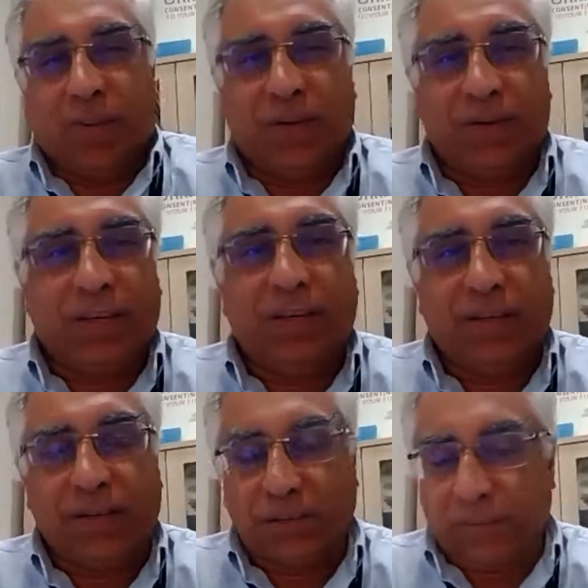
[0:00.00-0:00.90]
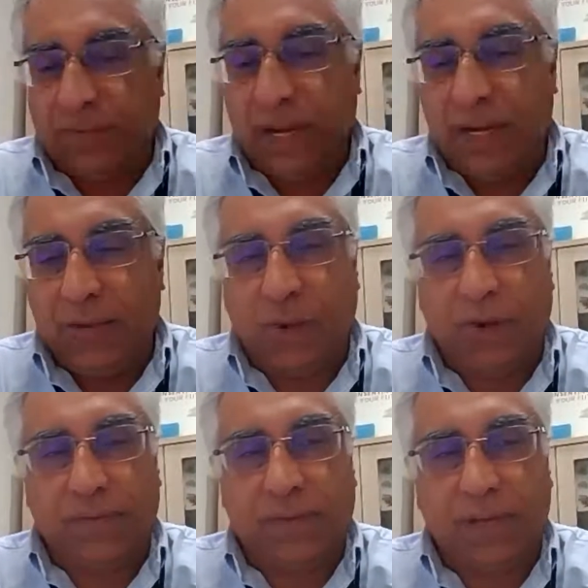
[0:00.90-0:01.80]
Because this is really one
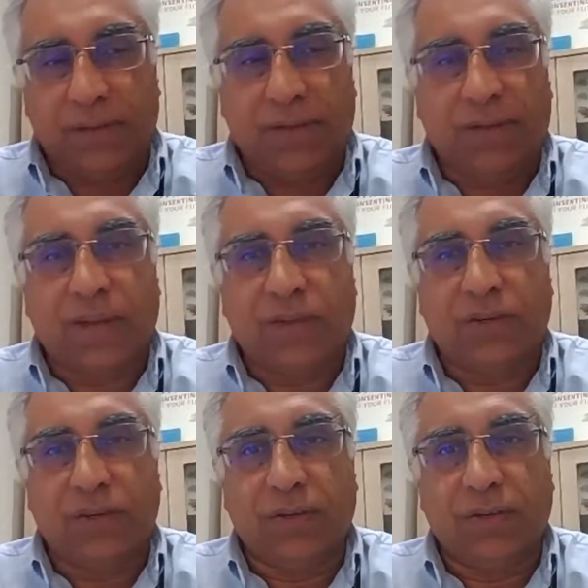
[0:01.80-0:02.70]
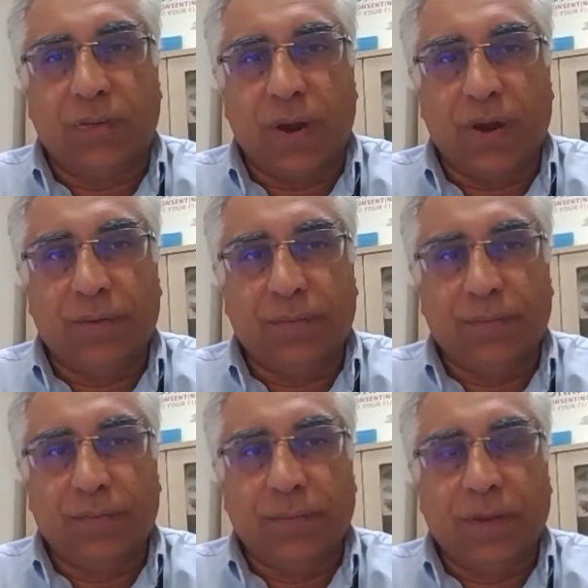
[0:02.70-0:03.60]
of these discussions where,
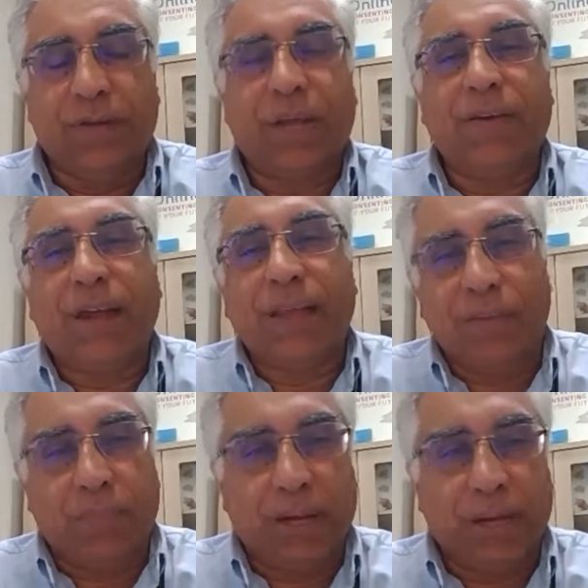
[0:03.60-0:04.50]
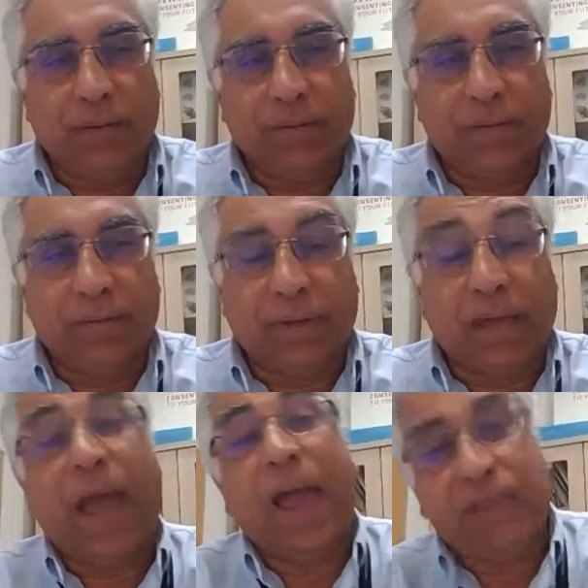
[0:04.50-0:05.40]
regrettably
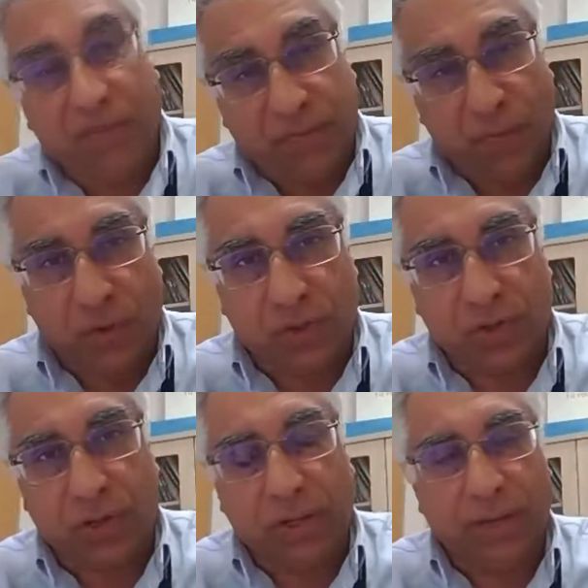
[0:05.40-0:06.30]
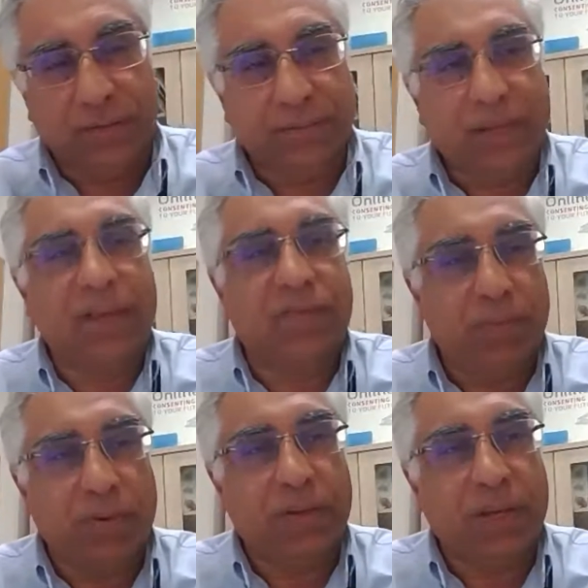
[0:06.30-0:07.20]
and fortunately,
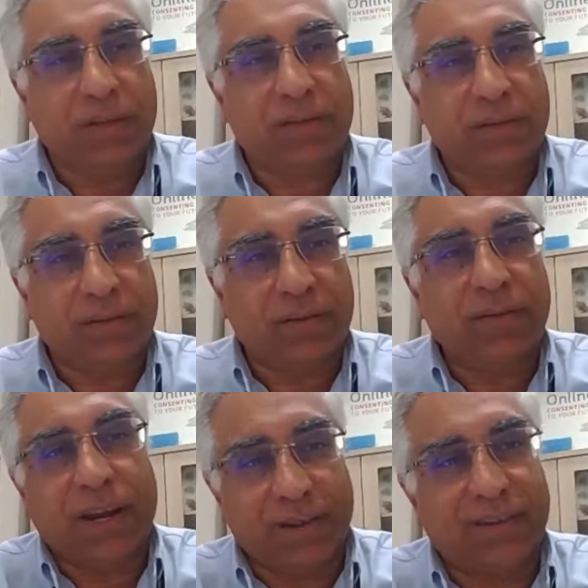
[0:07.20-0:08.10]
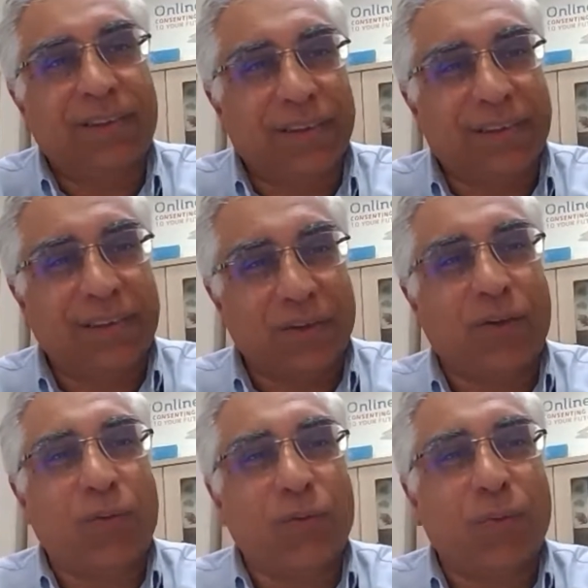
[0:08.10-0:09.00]
everybody is right in
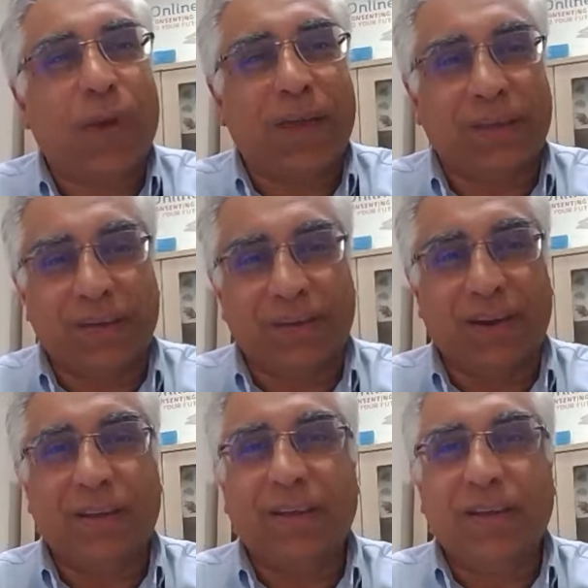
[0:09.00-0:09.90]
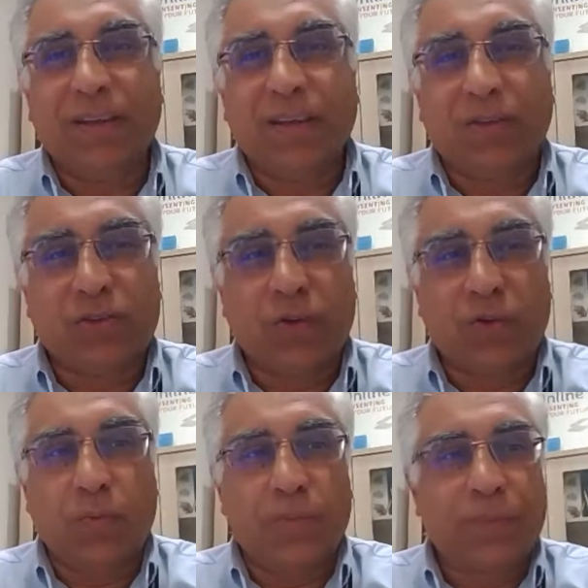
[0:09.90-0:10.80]
their own way, right?
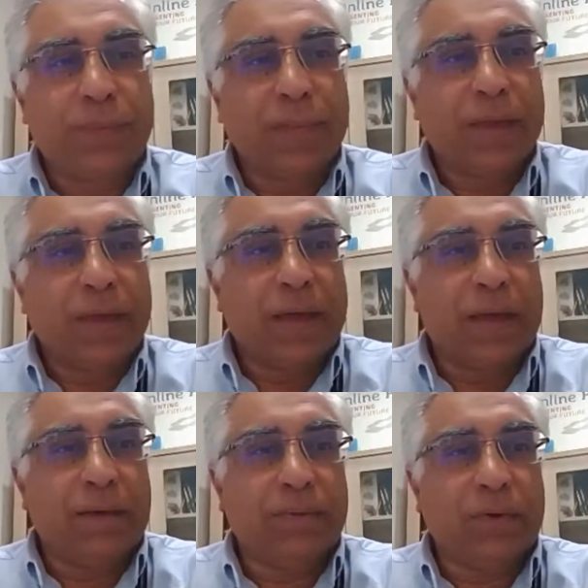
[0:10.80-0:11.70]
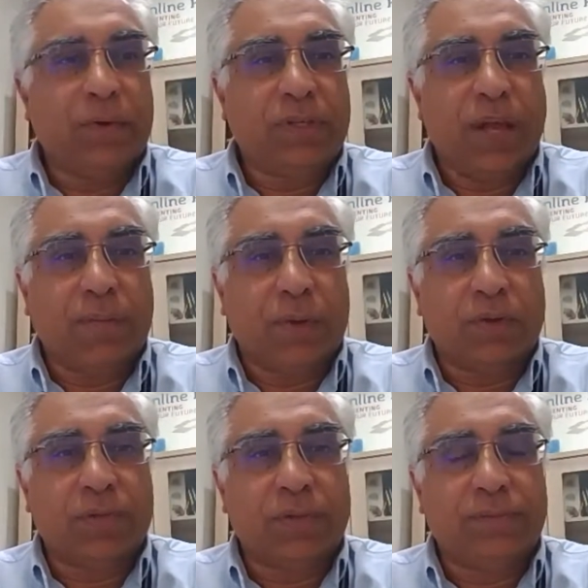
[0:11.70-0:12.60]
So Osama
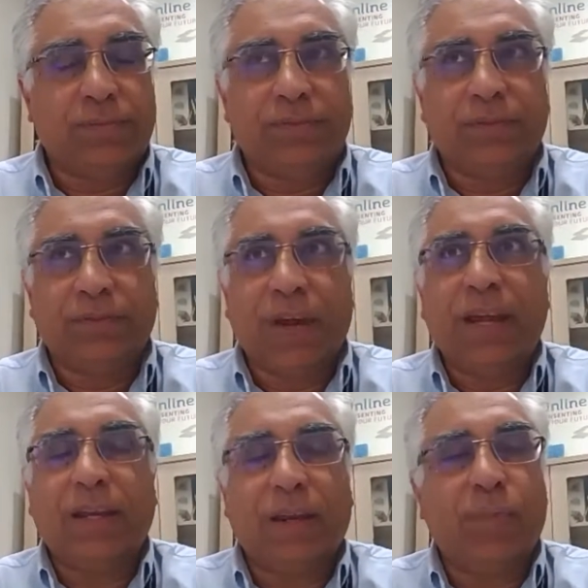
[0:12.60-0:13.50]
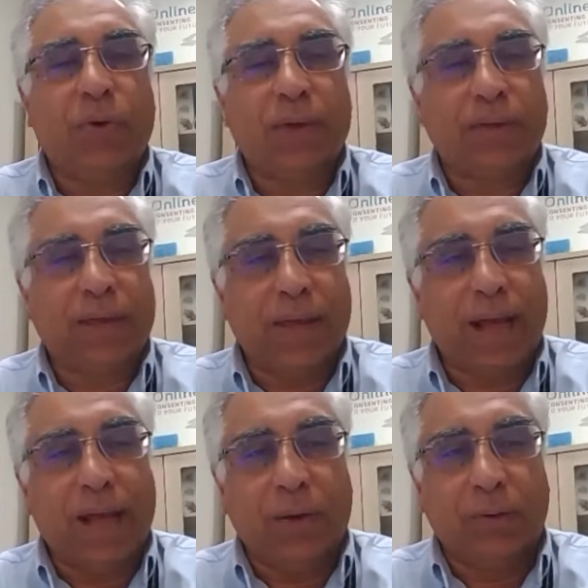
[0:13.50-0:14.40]
was rightly pointing
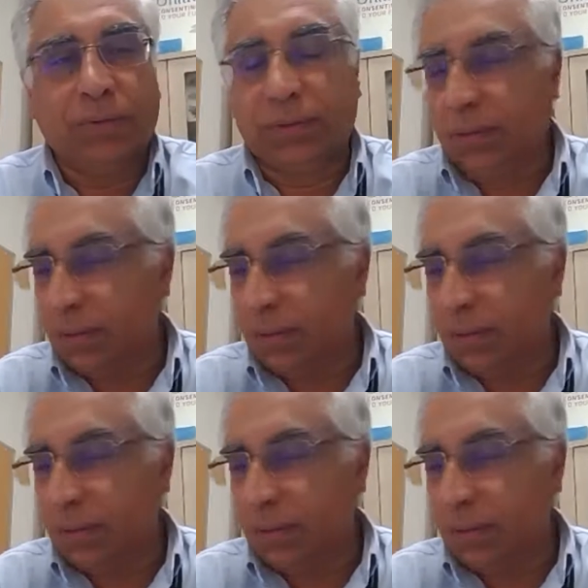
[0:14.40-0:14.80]
out,